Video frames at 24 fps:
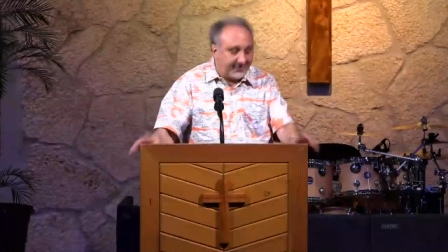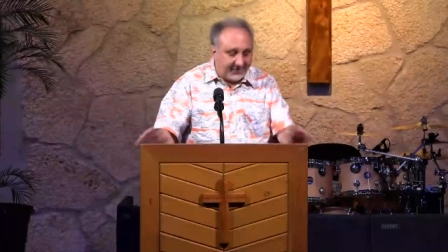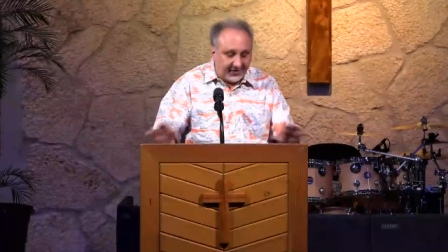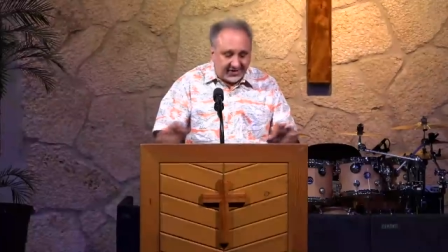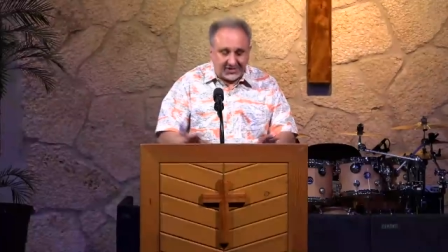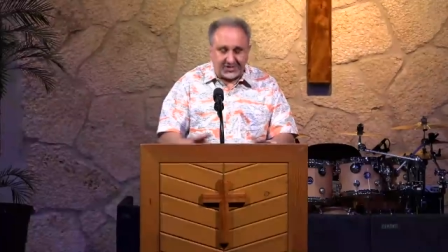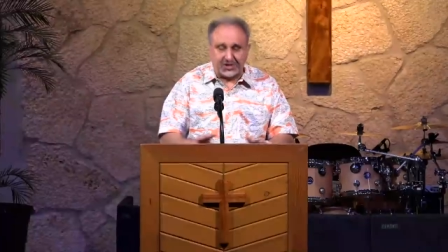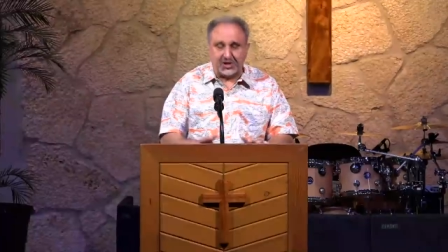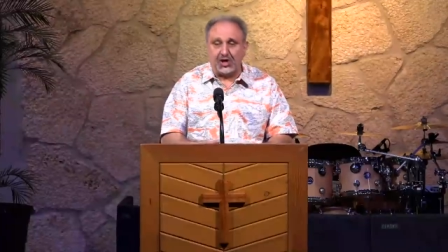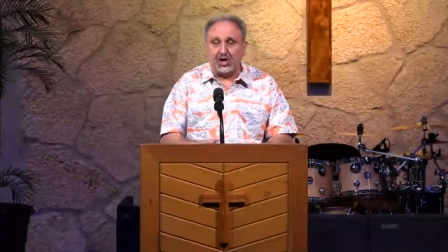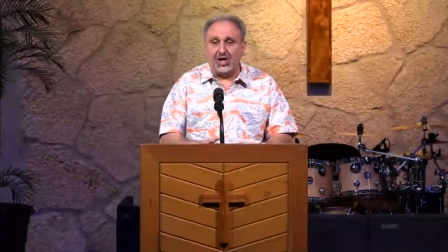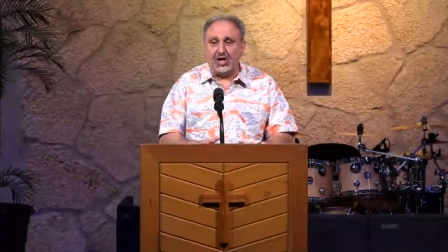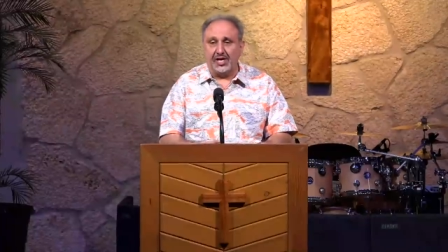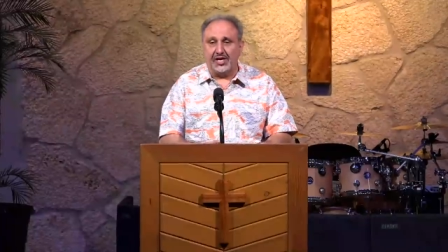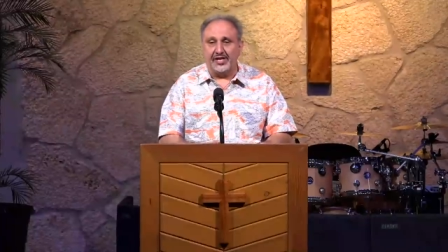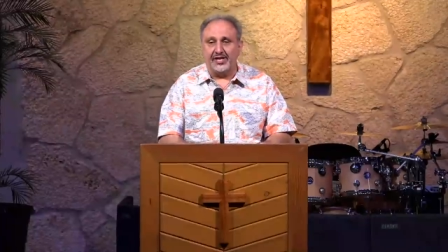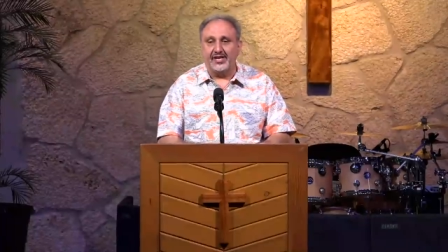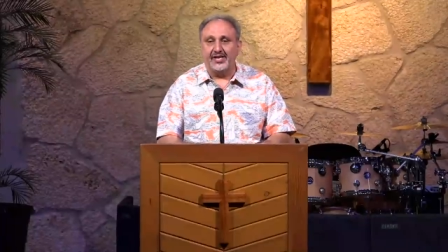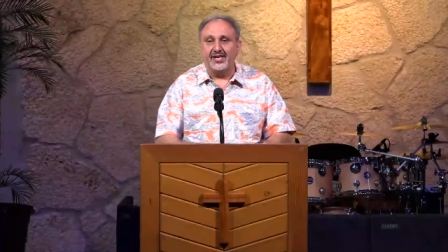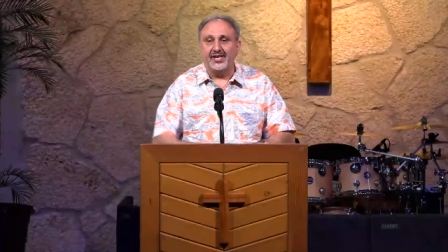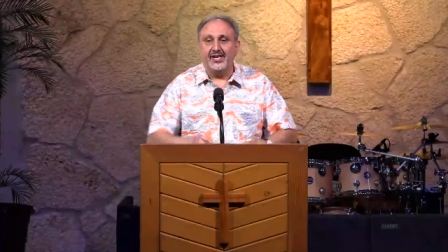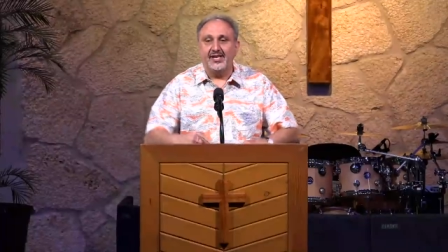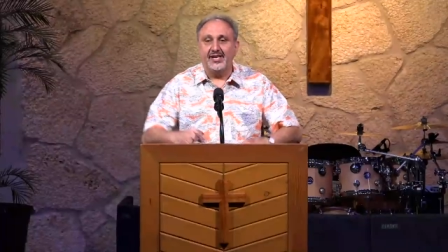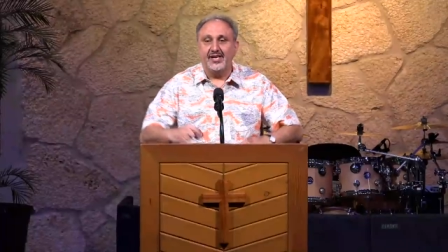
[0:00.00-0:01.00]
if it's
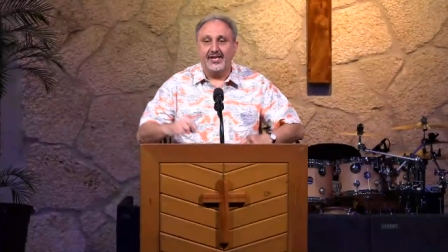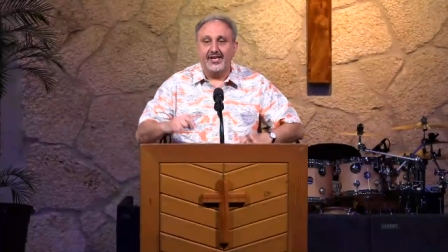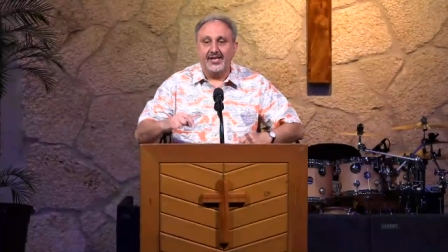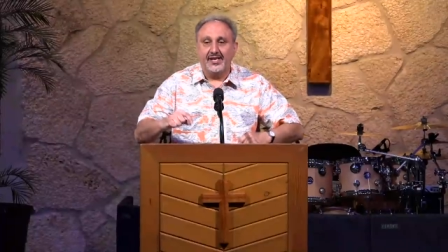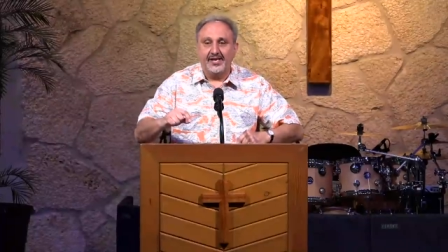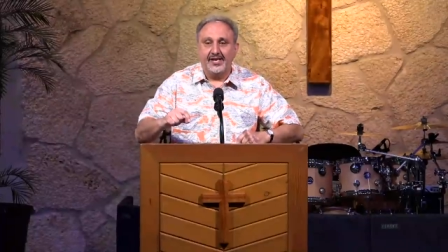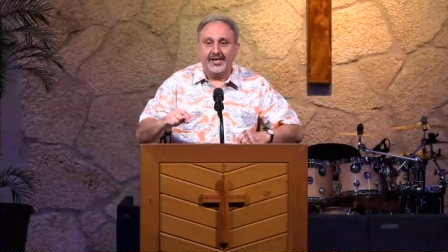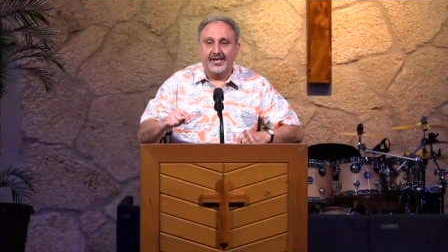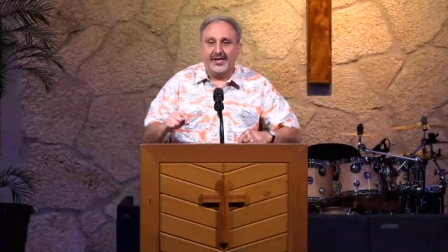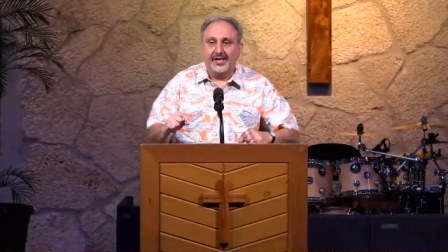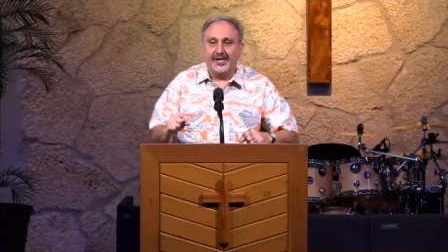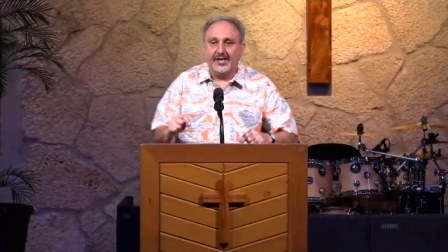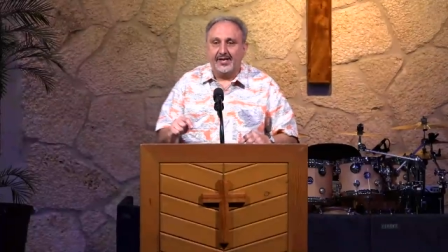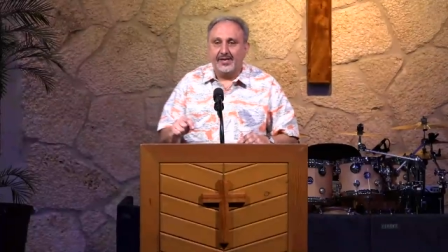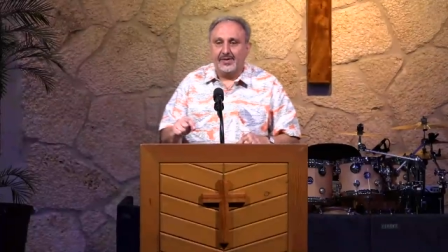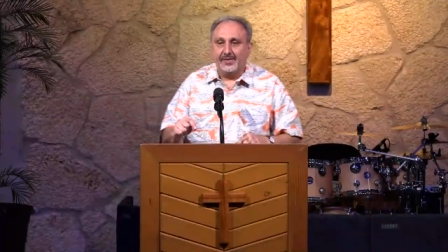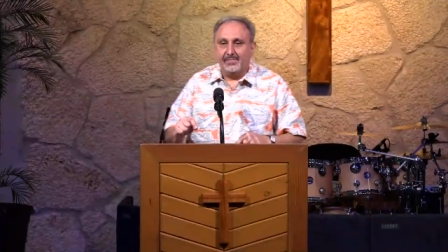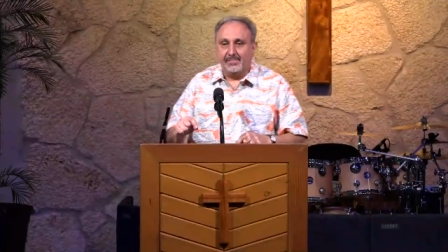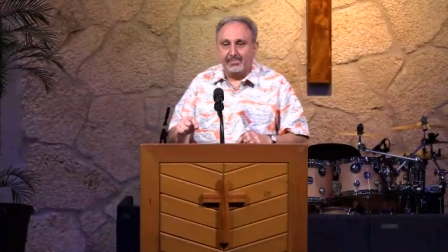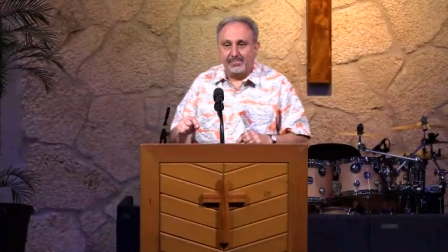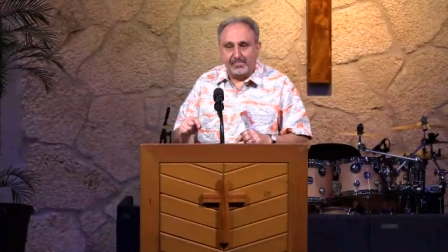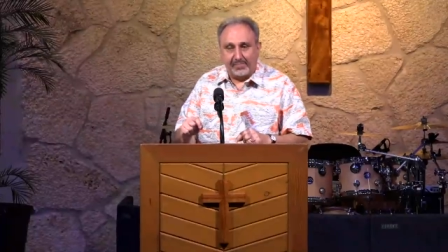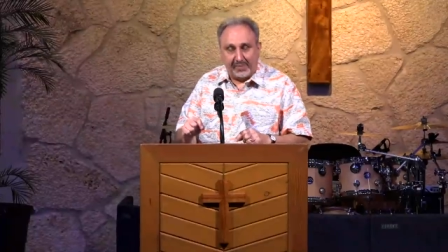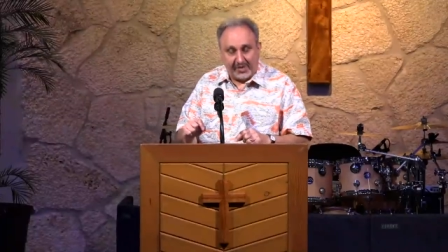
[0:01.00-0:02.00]
good.
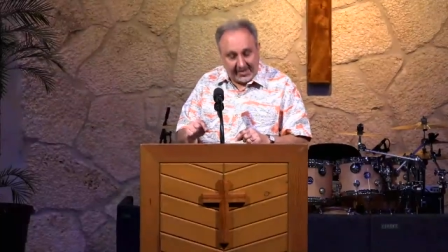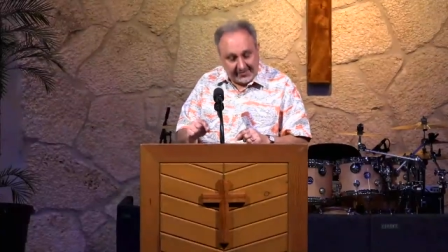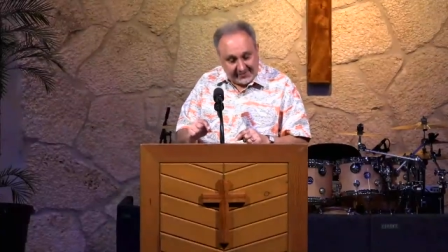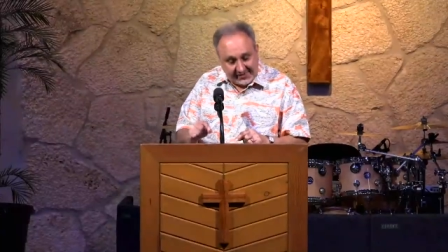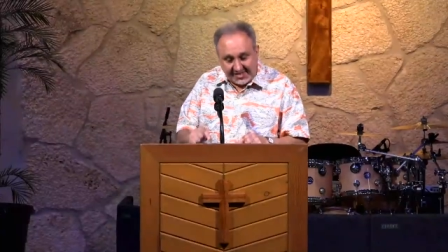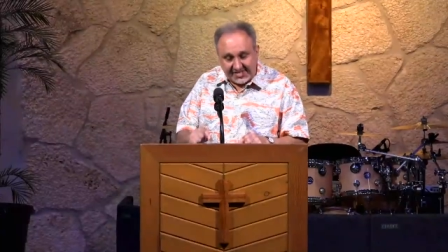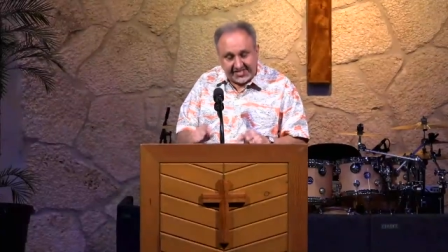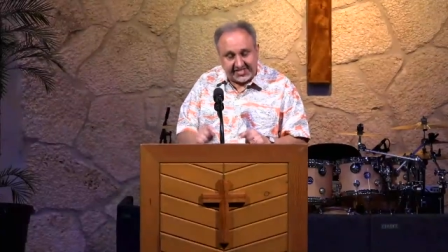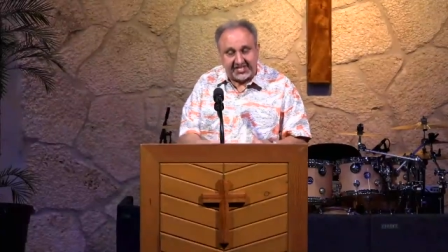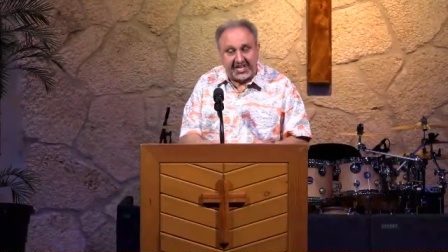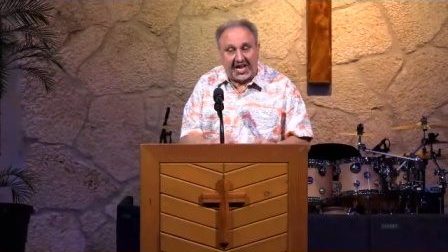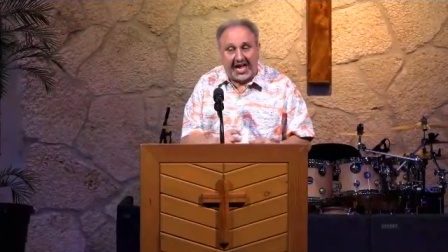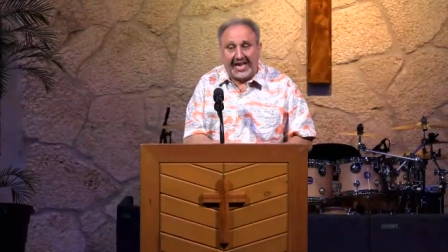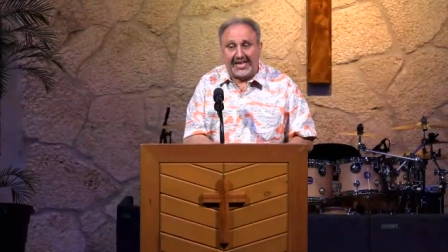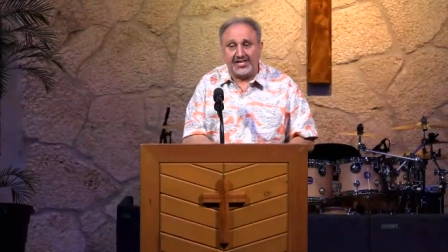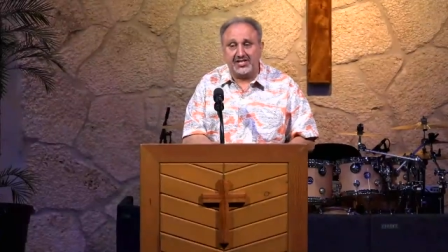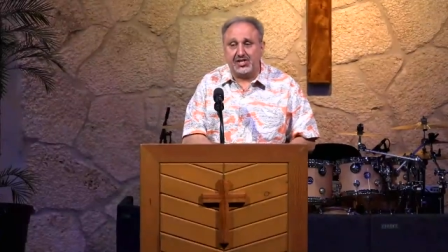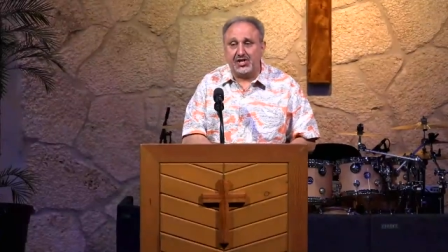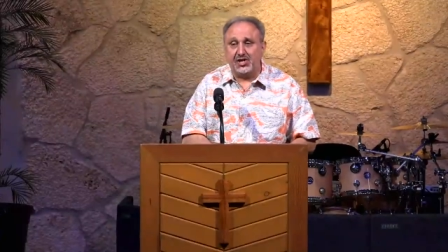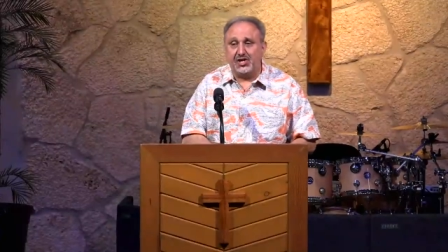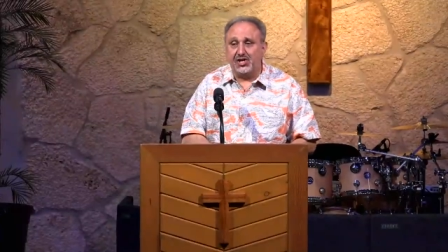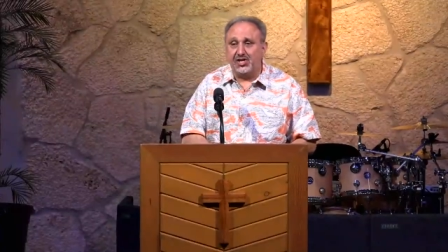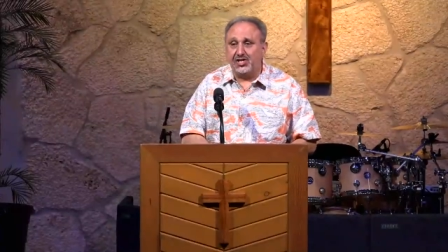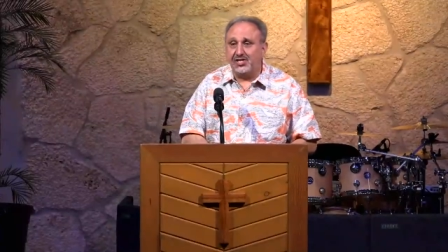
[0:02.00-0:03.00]
But if it's
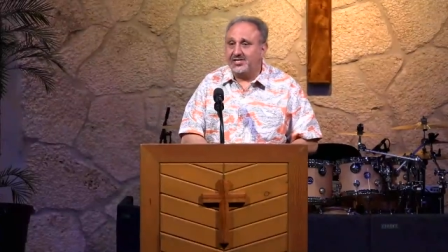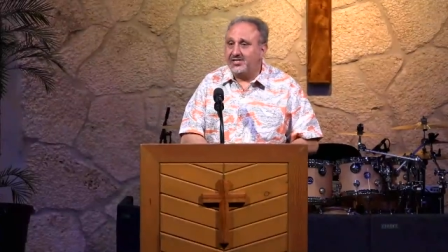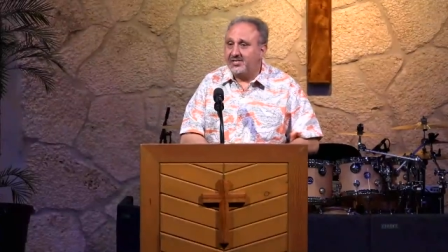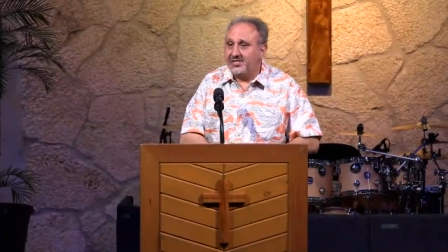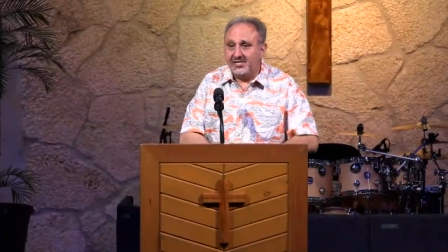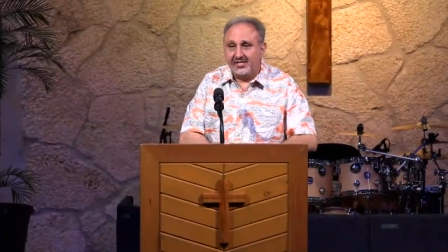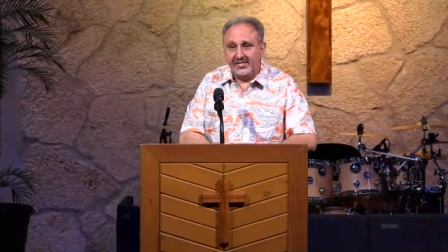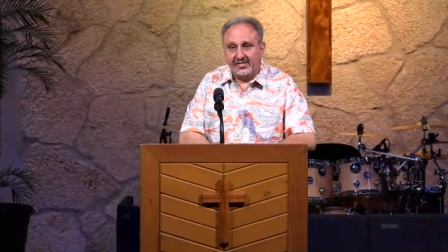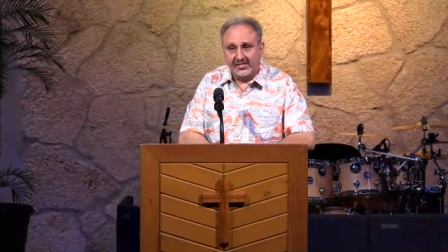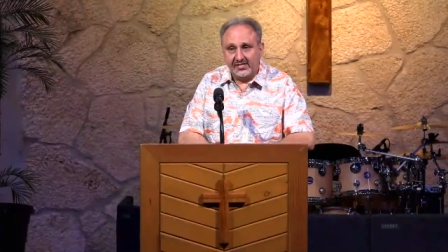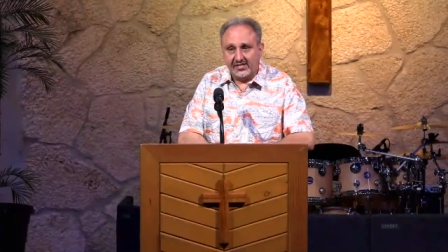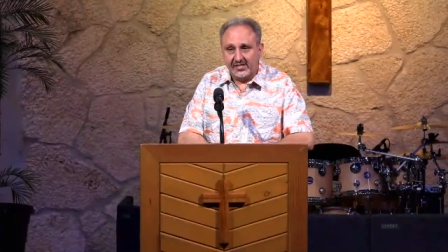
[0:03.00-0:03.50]
not good,